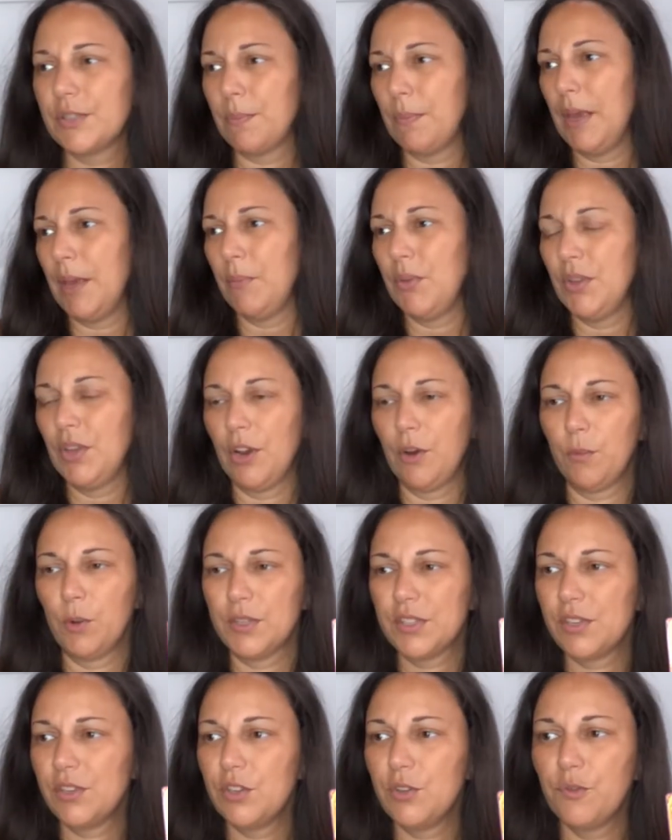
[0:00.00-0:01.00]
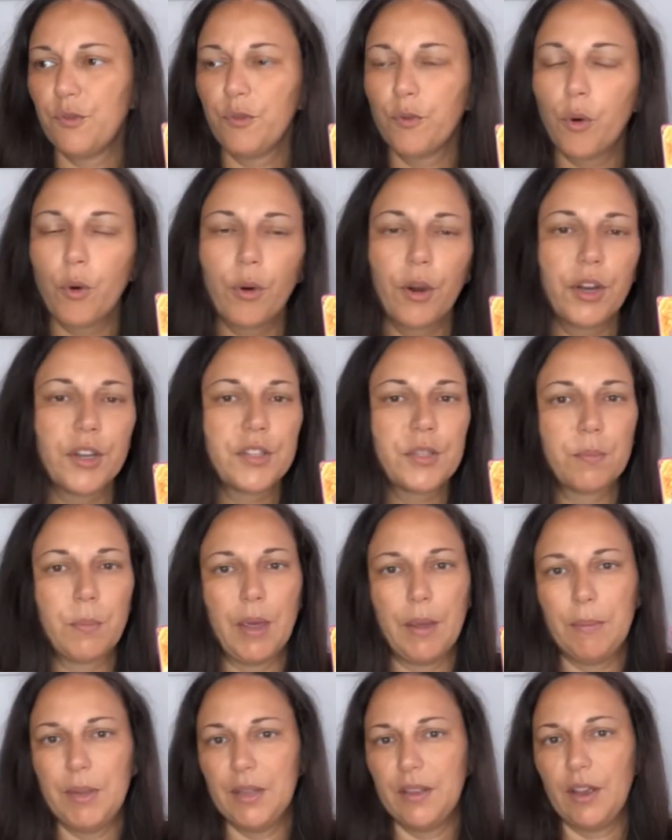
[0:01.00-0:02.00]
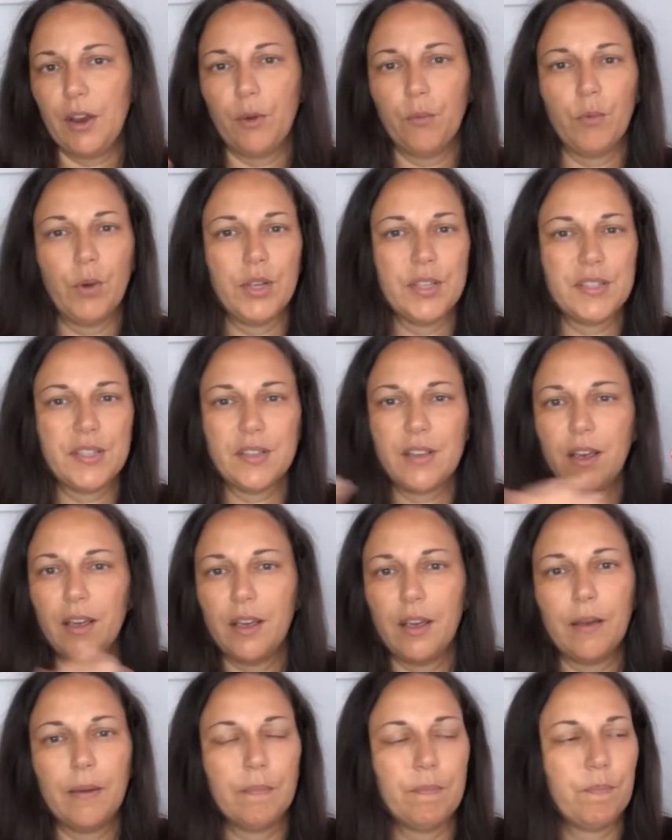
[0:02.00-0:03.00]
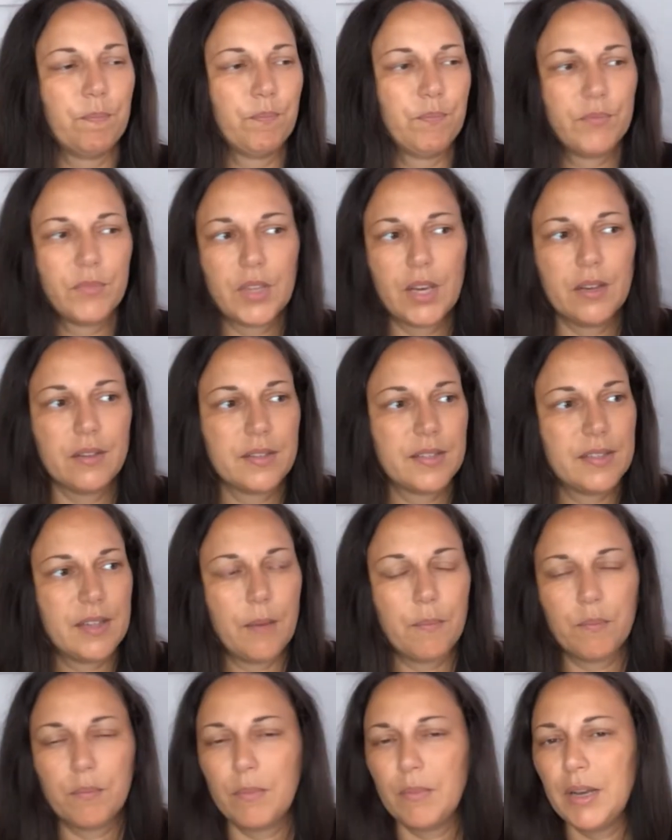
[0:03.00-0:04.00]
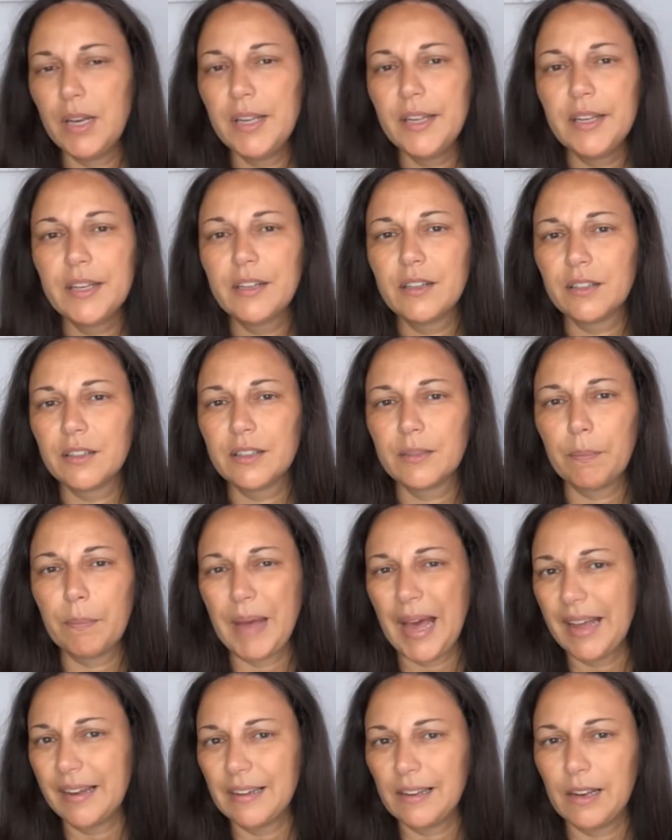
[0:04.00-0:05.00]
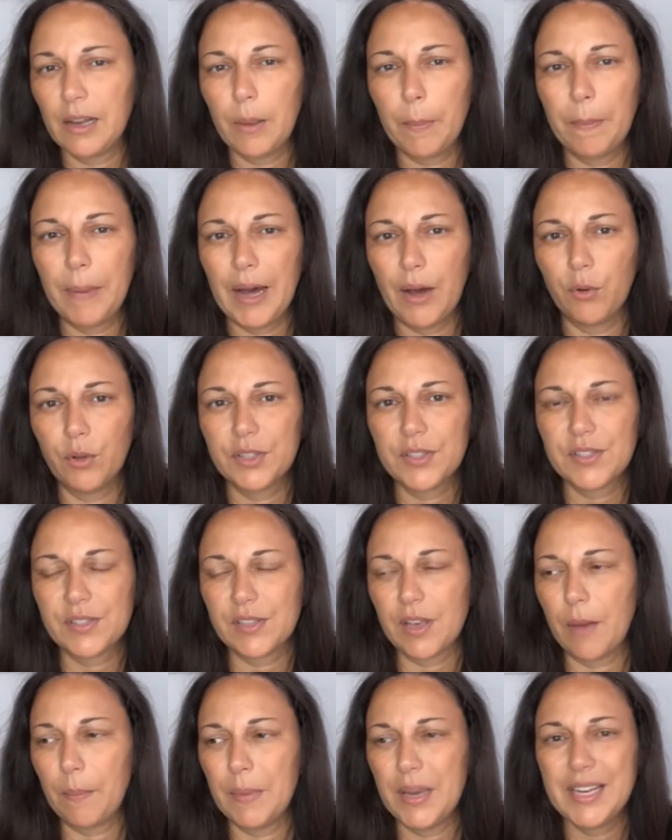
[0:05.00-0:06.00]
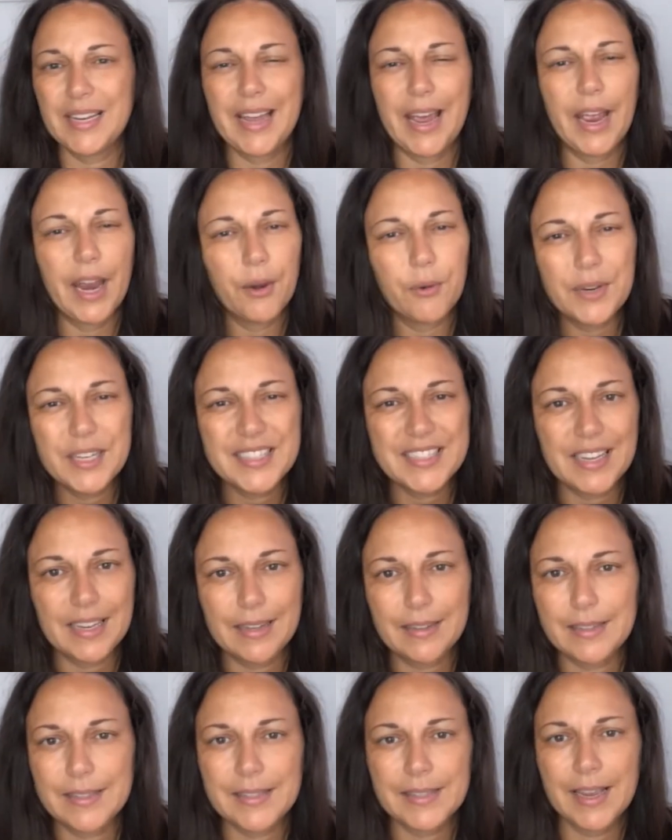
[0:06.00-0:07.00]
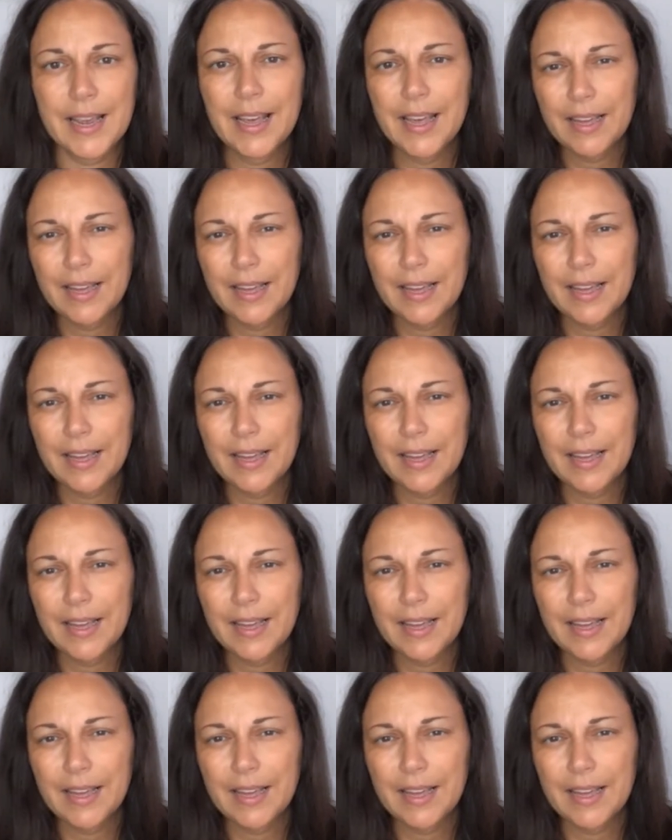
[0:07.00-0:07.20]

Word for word: Maybe there was a divorce. Maybe there was um, some legal battle about some inheritance.